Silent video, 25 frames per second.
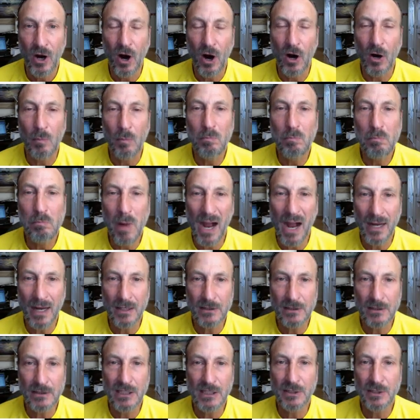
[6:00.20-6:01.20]
are
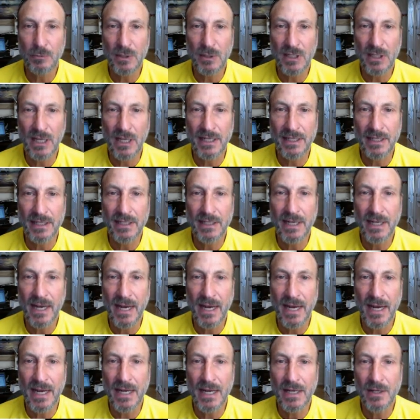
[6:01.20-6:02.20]
mildly related,
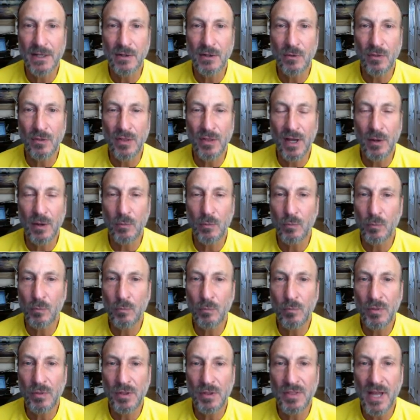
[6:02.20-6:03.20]
and
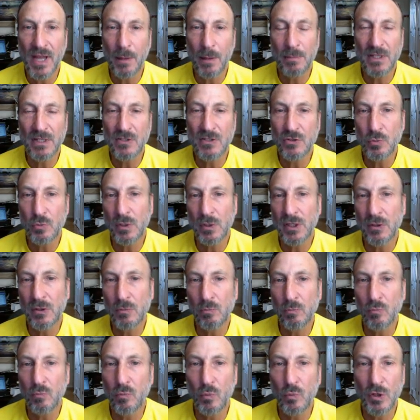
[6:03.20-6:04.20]
then that means
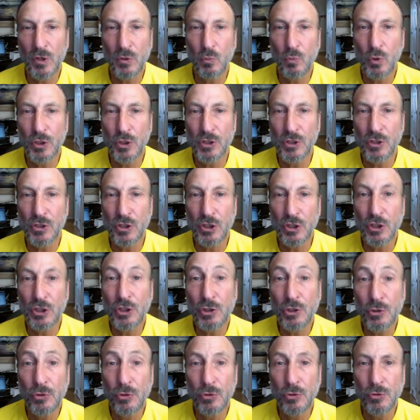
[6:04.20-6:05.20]
we couldn't
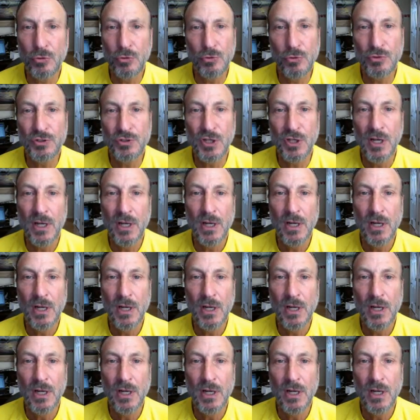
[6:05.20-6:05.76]
use